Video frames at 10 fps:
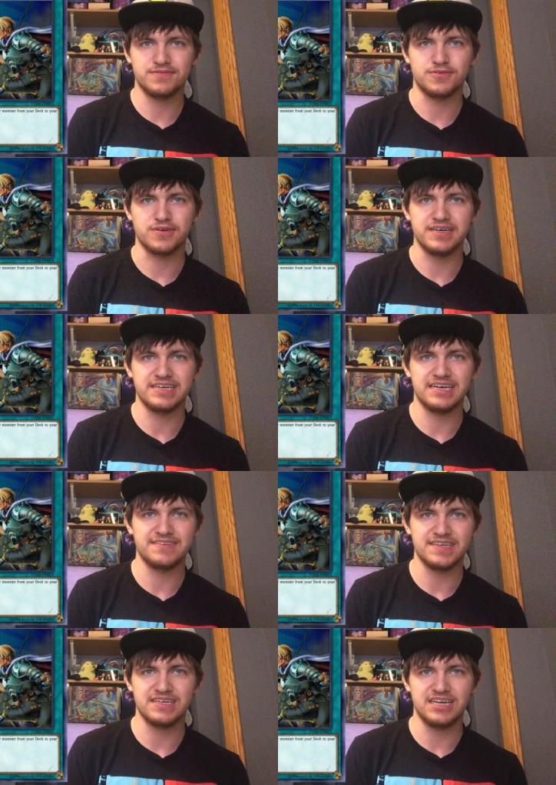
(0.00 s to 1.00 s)
for it, and I
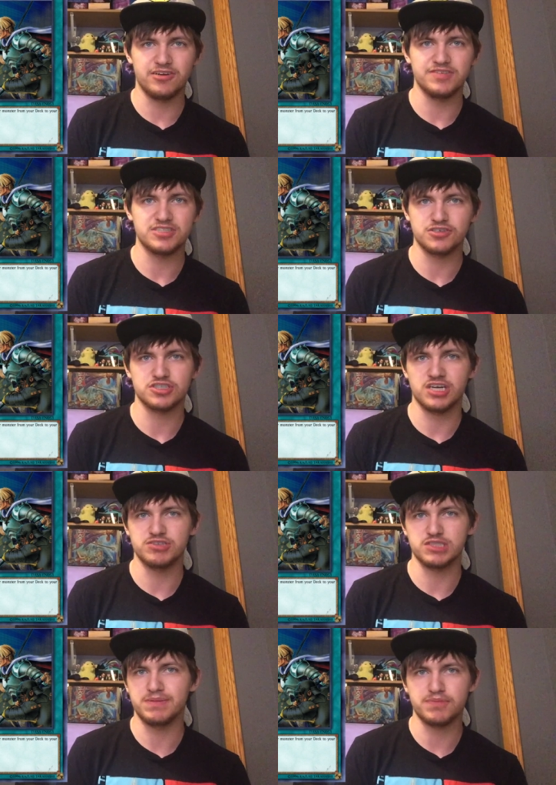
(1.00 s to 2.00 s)
think an LV search
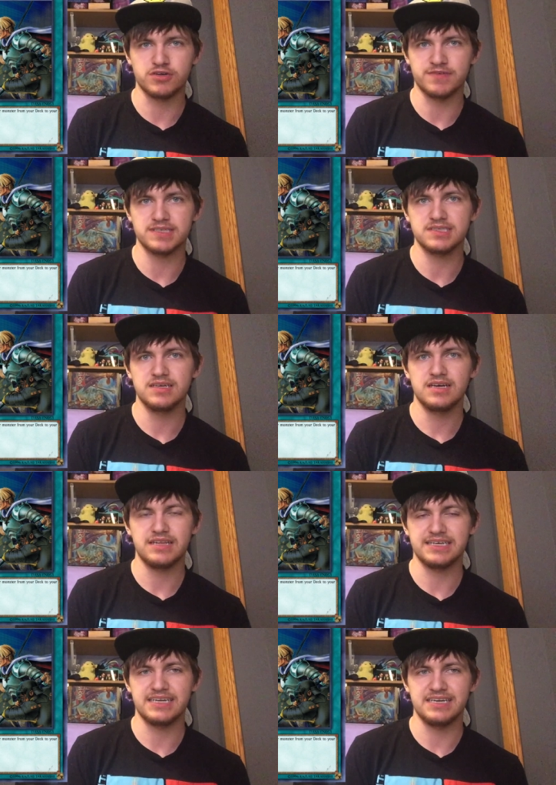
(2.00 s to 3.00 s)
card would just be perfect.
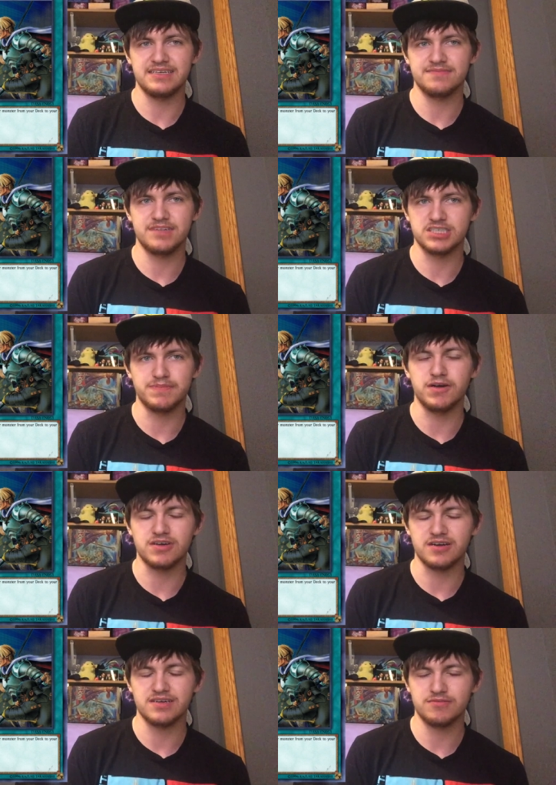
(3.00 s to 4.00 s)
Like our spell
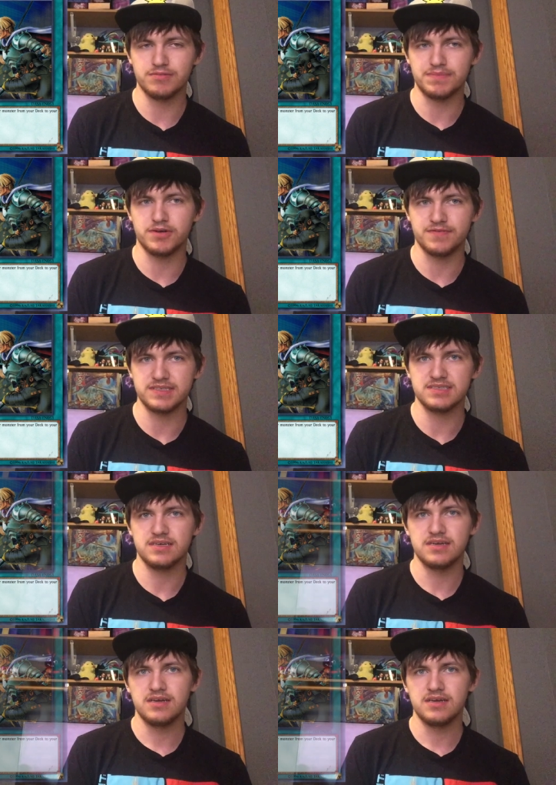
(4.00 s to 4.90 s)
card would be perfect.